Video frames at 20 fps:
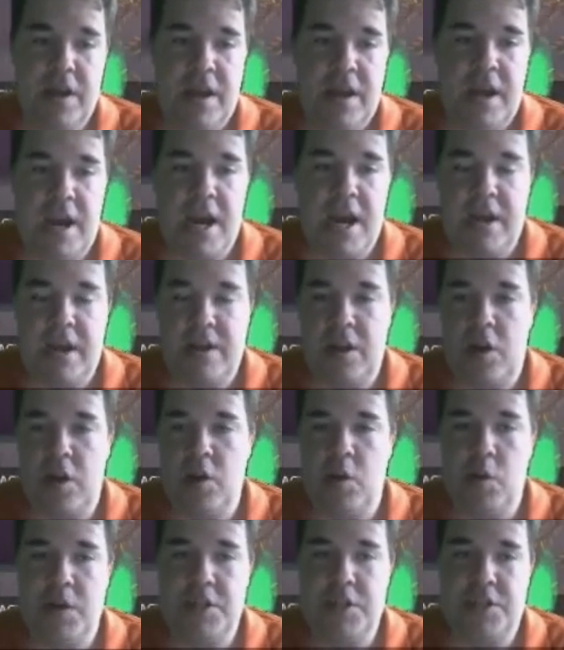And I
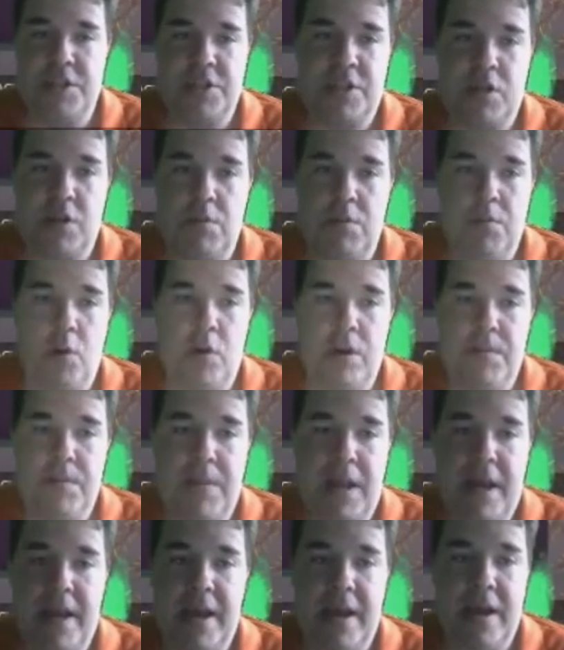always just go on
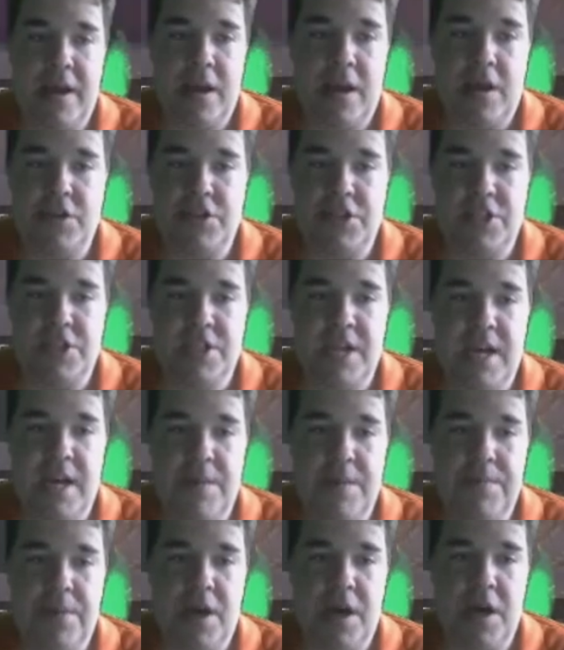multiplayer and just set
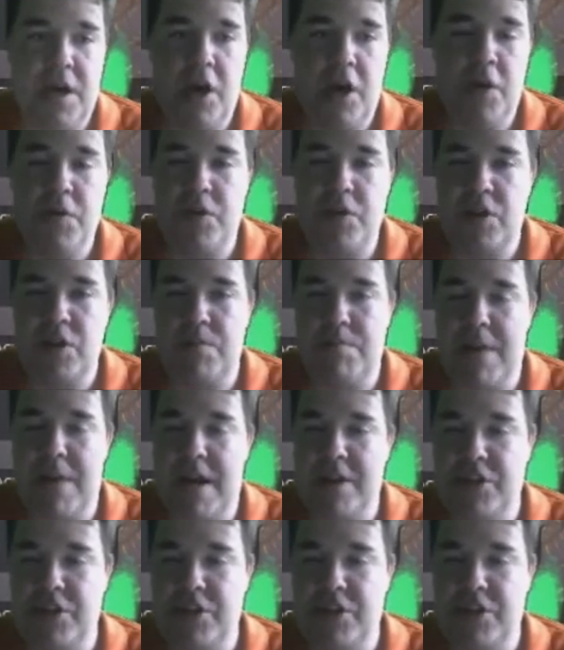up a host match